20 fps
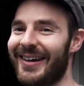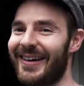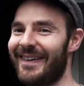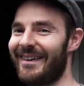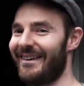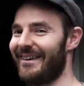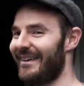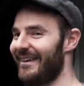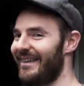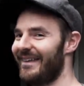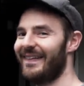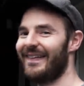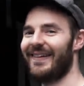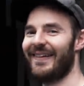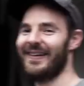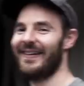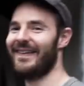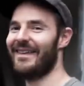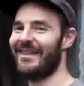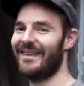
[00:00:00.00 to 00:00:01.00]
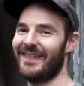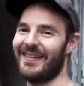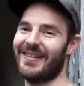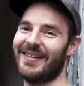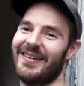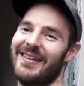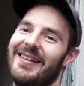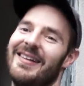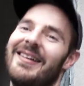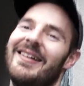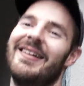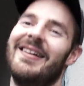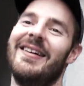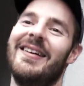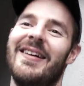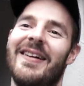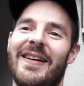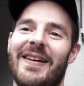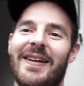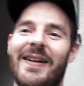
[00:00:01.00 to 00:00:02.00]
Yeah, dude, that's when the Lord
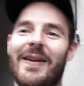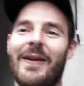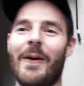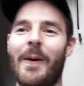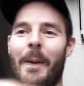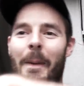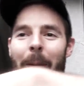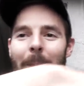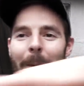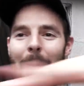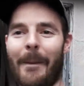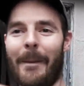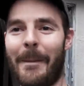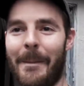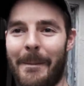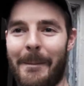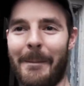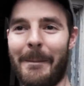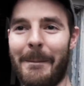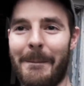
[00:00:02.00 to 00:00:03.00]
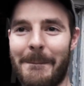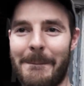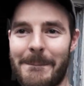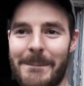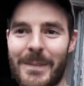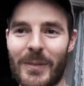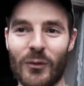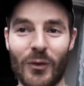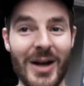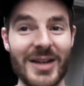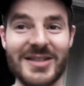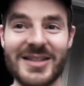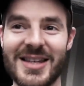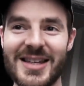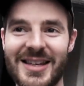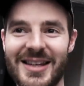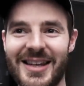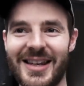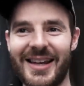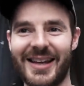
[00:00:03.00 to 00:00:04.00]
rested. And when the Lord's
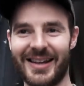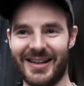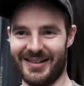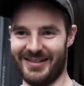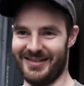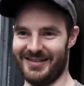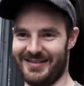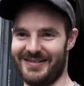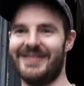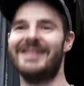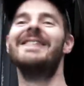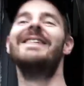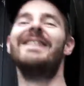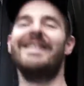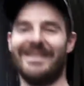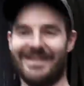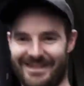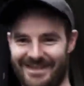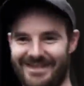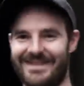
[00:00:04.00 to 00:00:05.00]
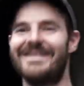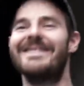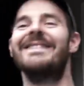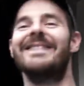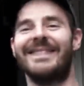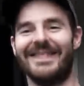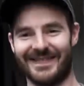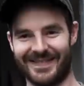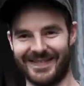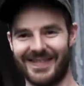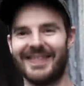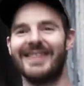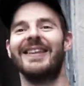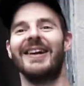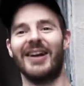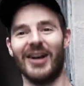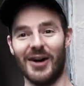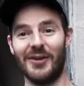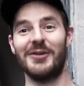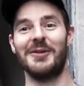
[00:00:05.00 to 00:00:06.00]
resting, you're testing the
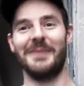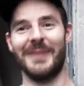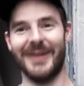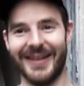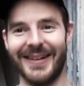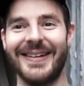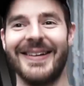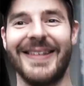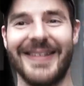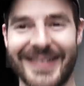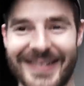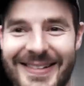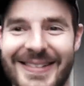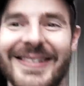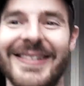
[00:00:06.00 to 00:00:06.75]
government. The government. Yeah.